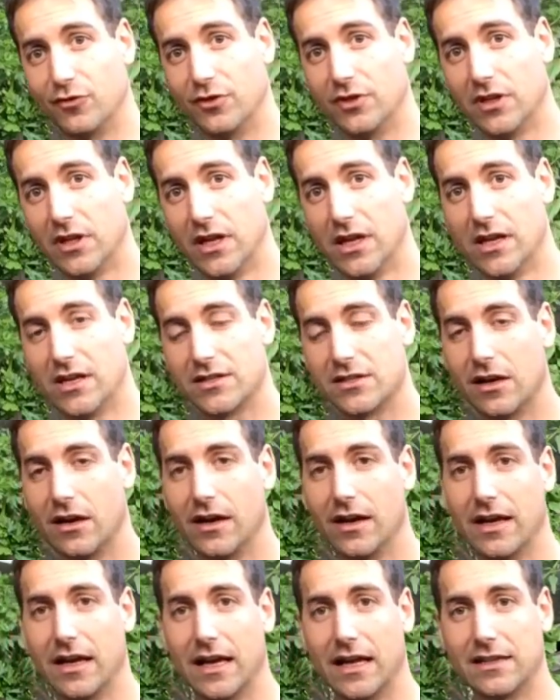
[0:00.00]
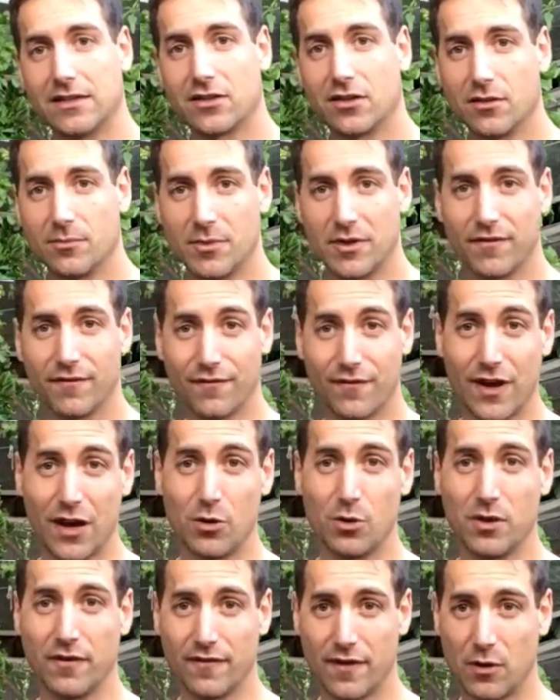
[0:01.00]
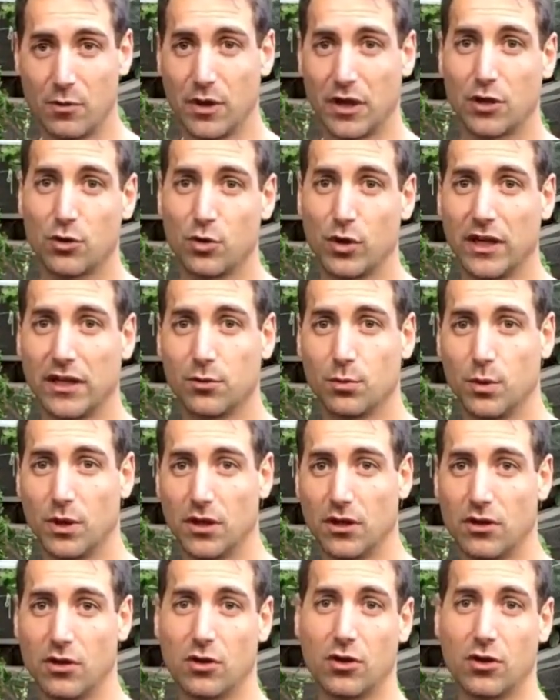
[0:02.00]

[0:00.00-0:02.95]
some food. So it's gonna be very, very quick.